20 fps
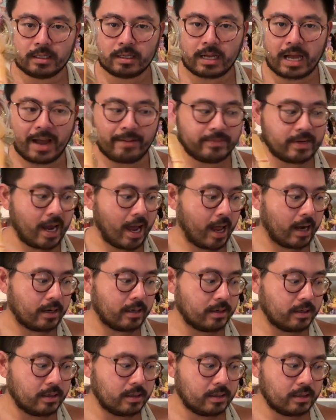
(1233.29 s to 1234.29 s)
I'm done.
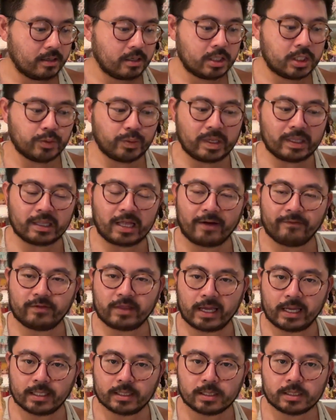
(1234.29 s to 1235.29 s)
Do we love
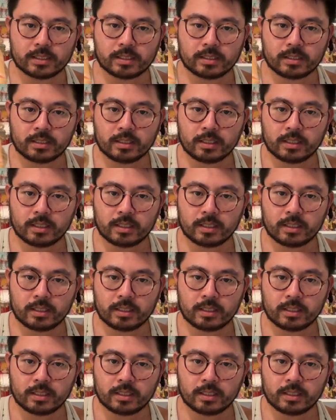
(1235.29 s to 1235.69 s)
this?